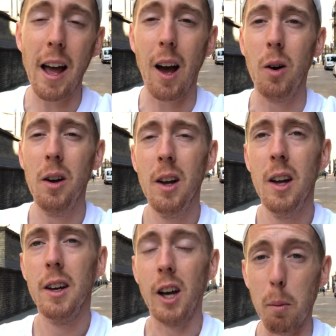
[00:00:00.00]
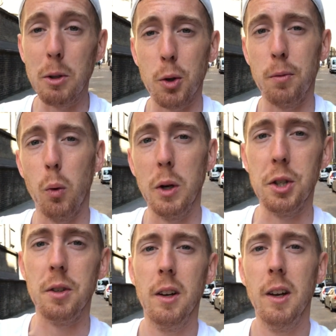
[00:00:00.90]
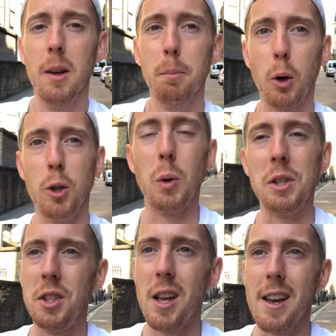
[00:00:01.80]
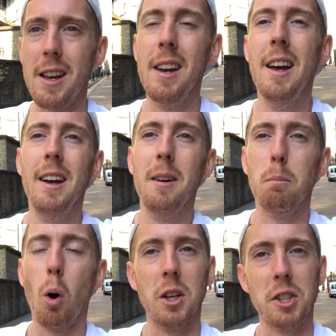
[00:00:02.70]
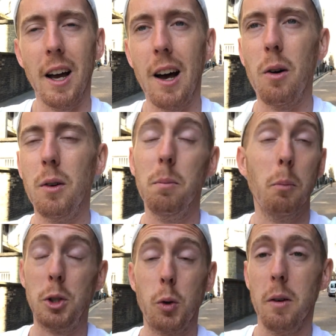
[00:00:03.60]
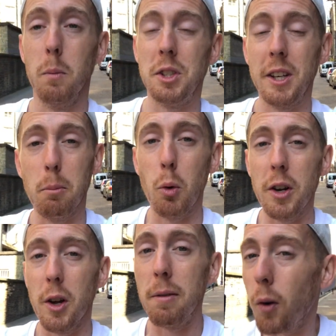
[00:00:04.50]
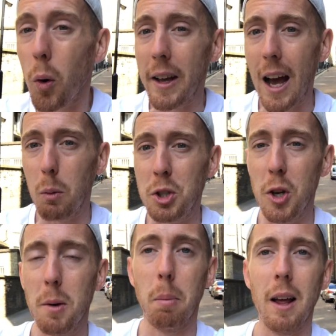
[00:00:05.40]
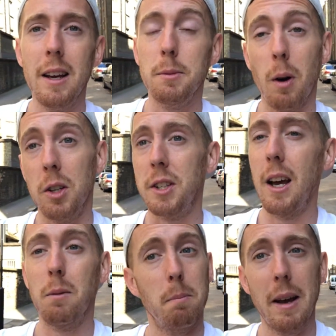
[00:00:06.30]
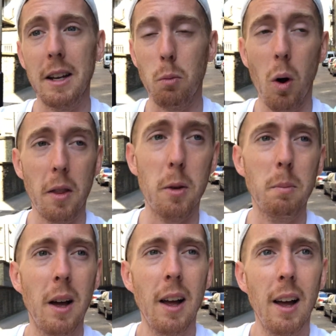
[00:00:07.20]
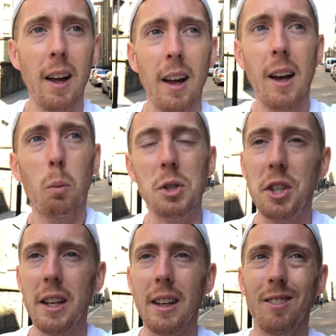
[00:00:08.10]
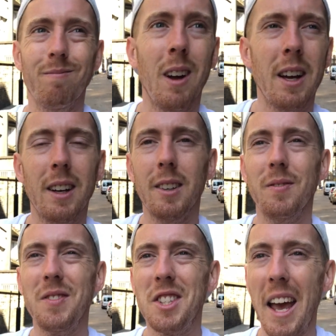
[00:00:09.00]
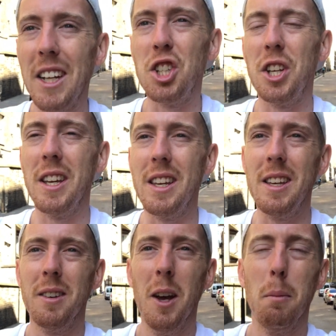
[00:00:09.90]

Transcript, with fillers: now coming to fruition, because we're seeing Mourinho falling out with certain players, Martial mainly one of them. We're seeing tetchy